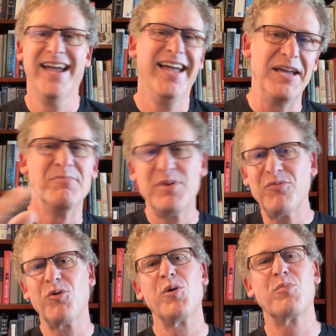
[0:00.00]
Hey,
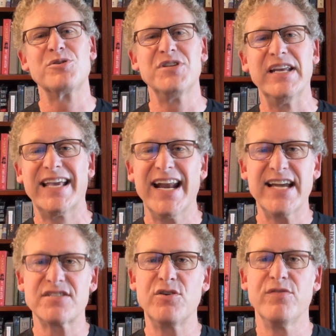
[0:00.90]
before we proceed, can I
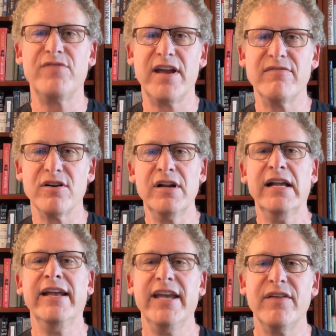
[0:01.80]
ask you a favor?
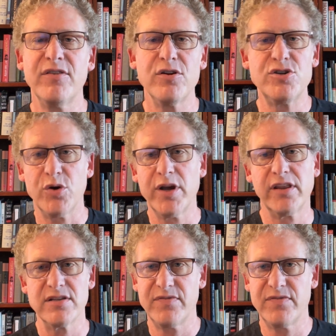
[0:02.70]
If you're enjoying this